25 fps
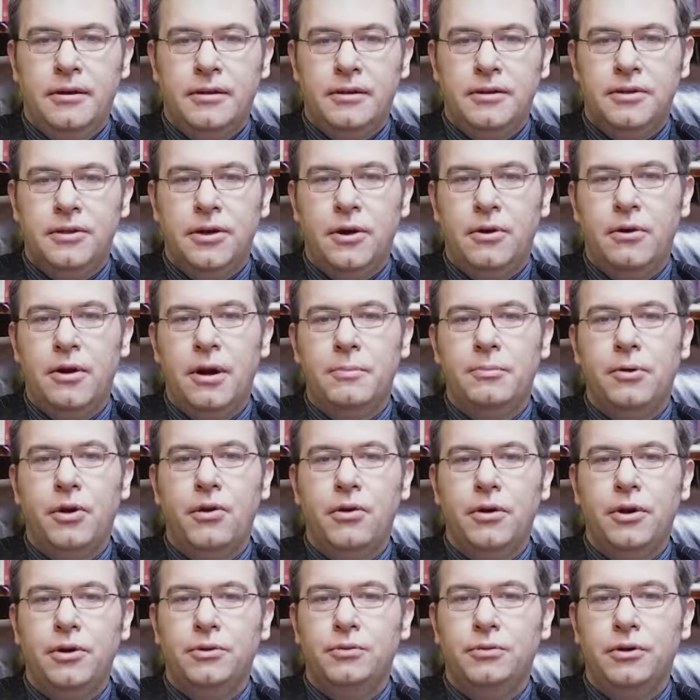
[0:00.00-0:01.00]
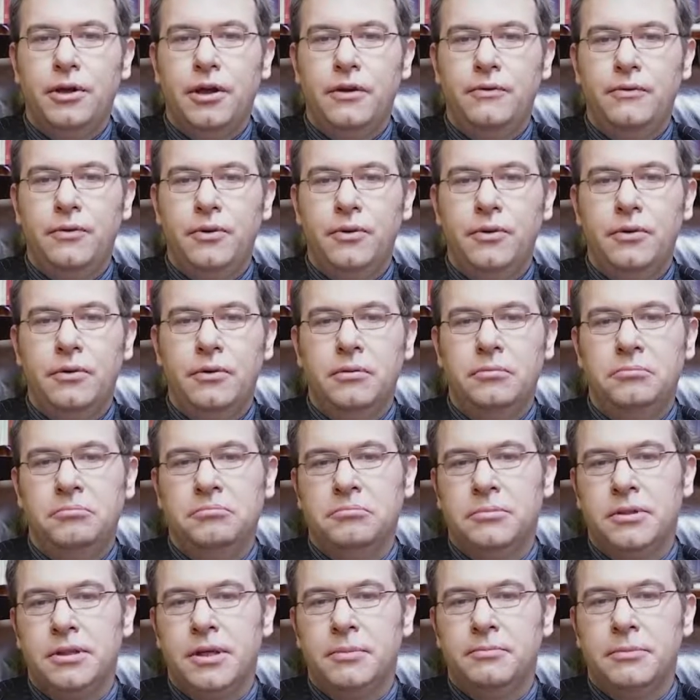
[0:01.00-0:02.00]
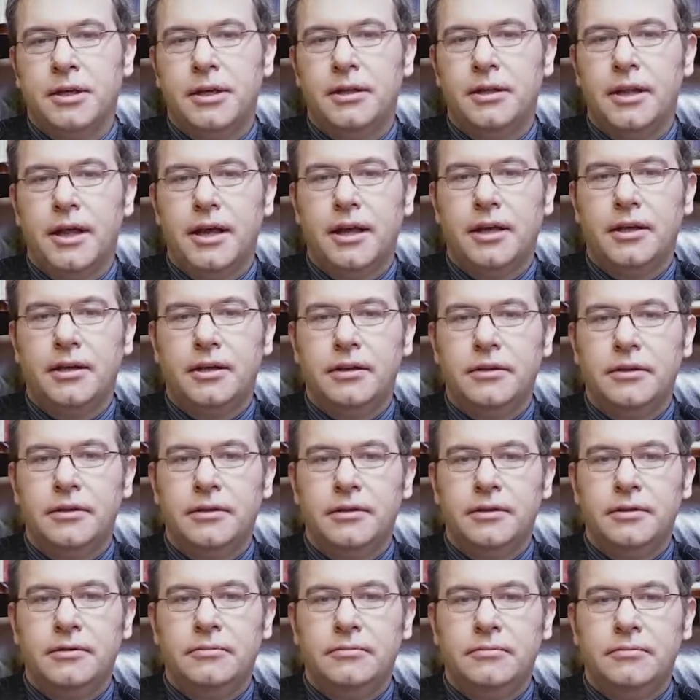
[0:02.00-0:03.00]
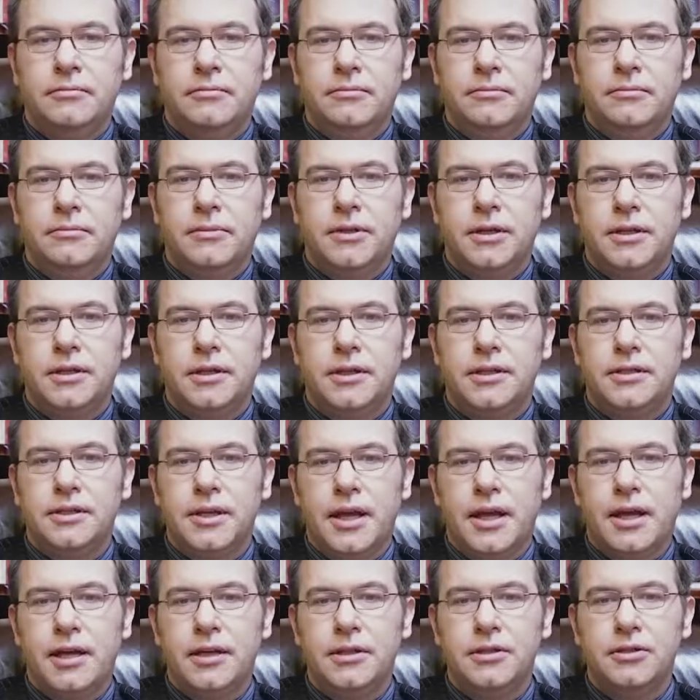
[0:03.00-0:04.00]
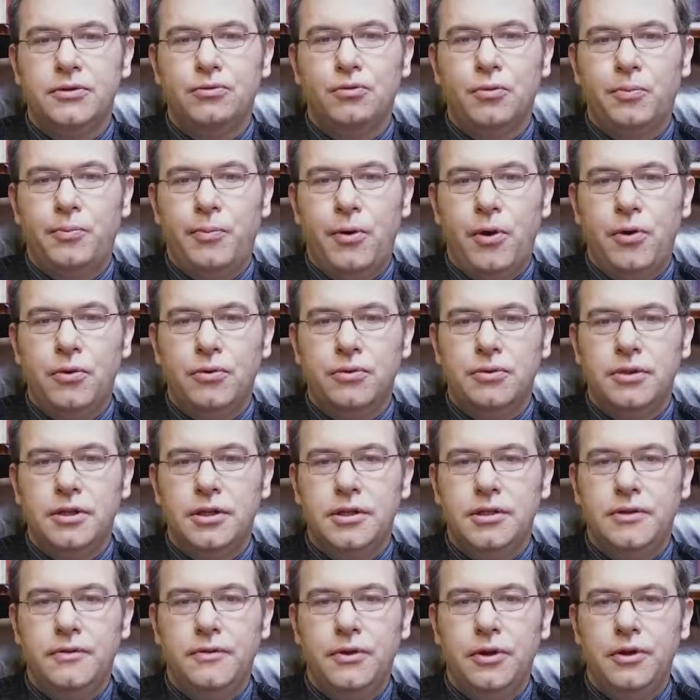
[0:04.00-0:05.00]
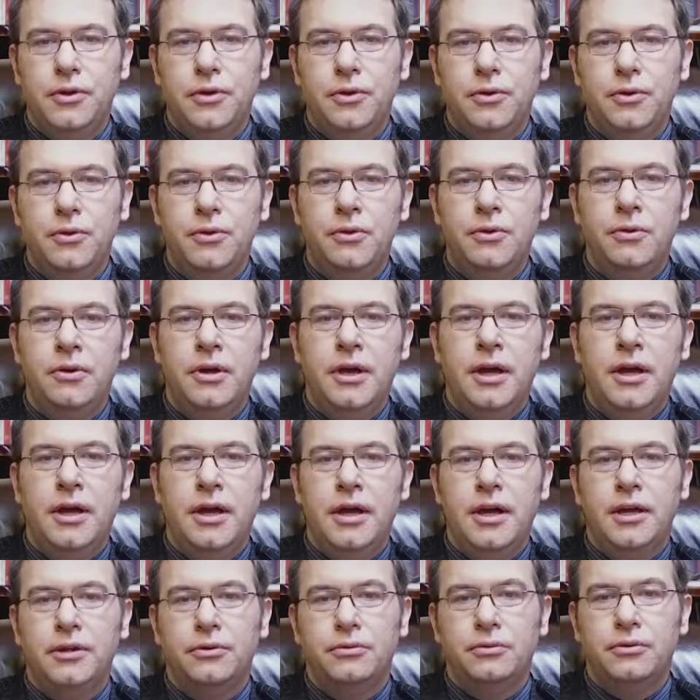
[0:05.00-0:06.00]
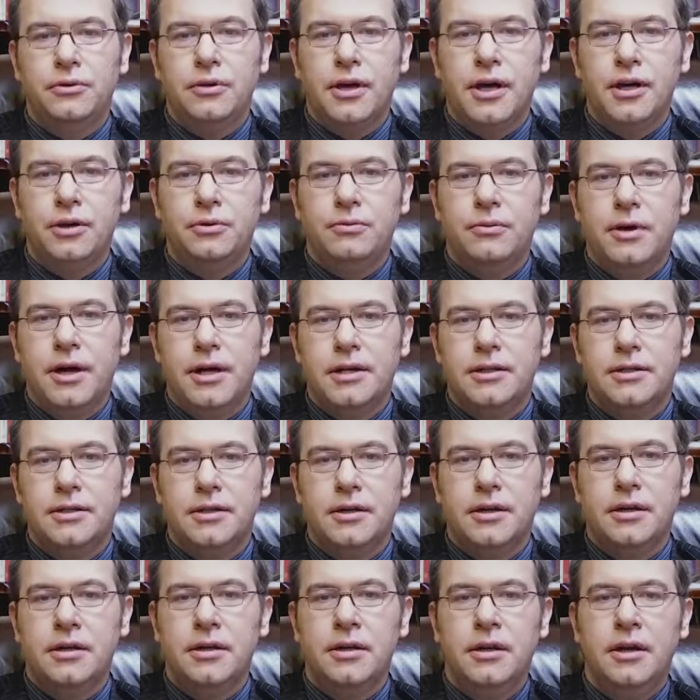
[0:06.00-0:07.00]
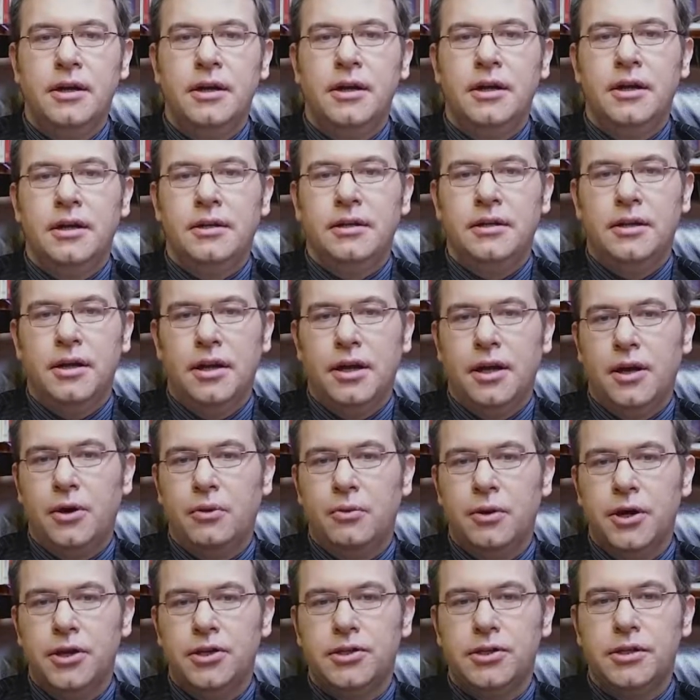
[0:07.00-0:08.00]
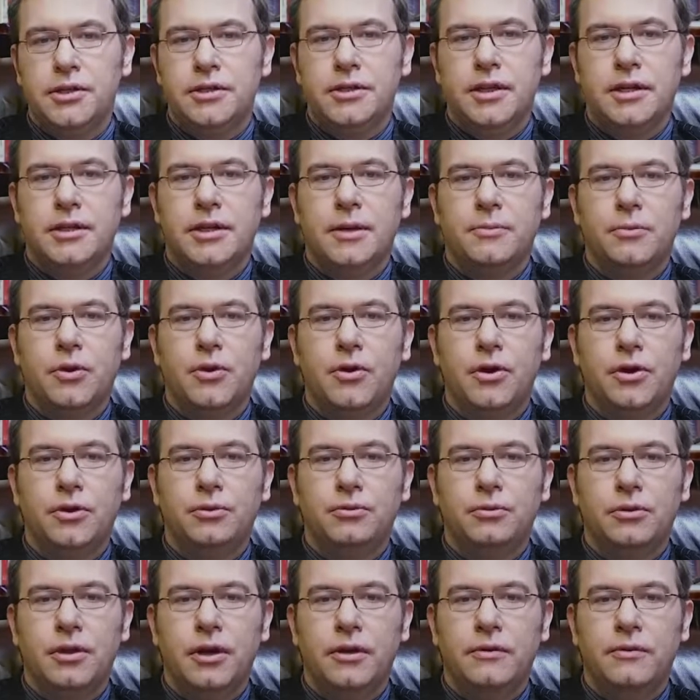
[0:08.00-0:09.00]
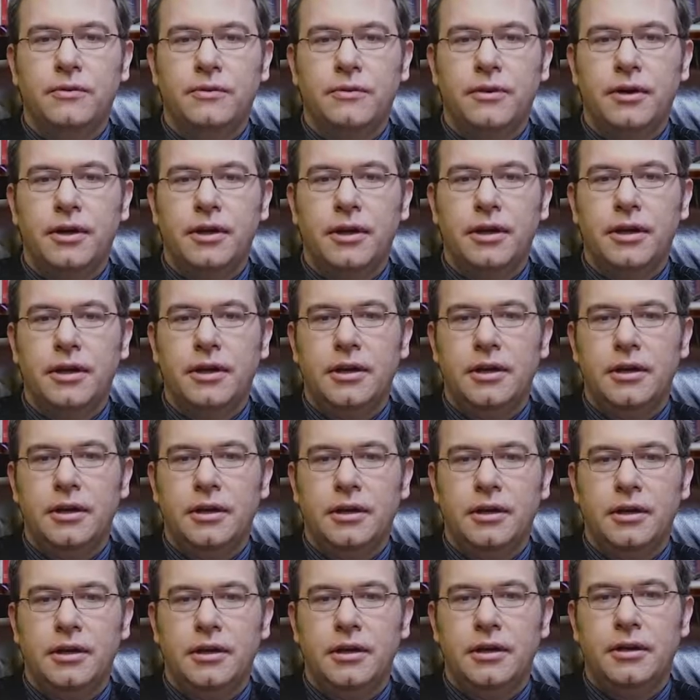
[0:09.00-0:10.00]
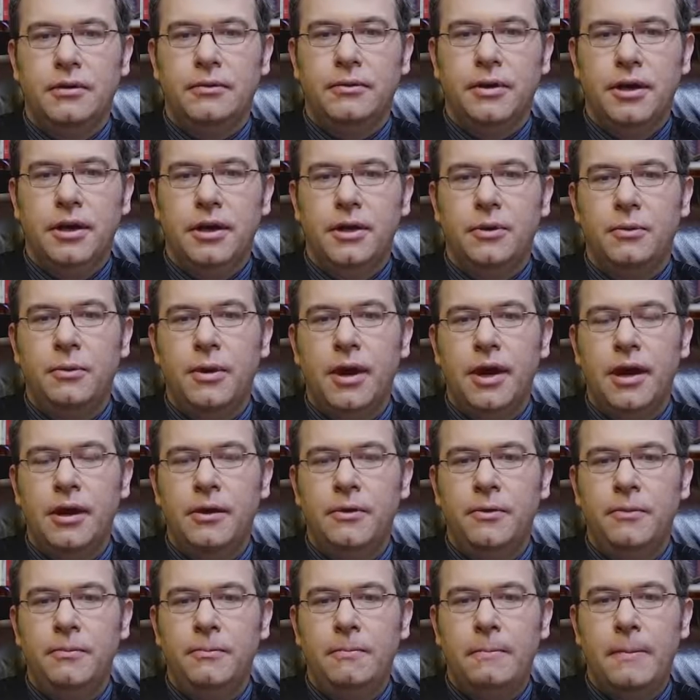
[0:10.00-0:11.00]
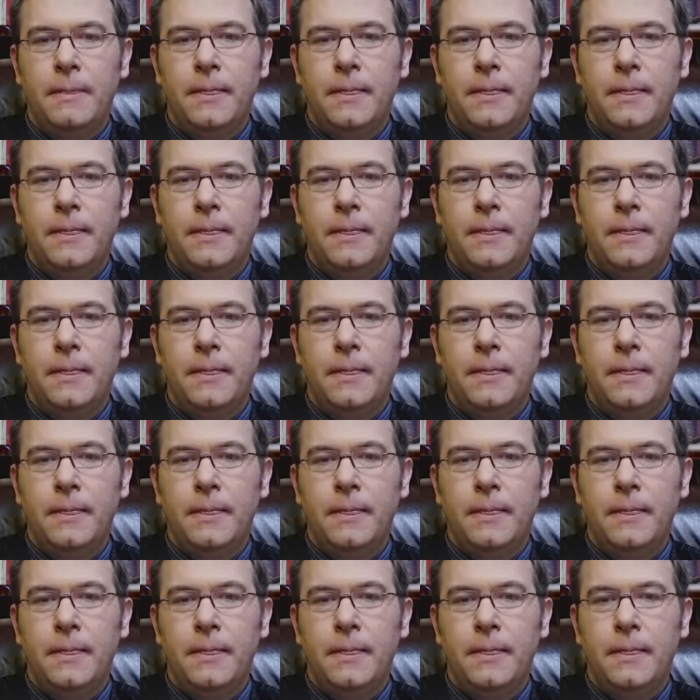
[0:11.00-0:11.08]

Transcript: So I'm going to give you something like 30 seconds to pause this video and to try to answer 3 questions that I'm going to give in a while.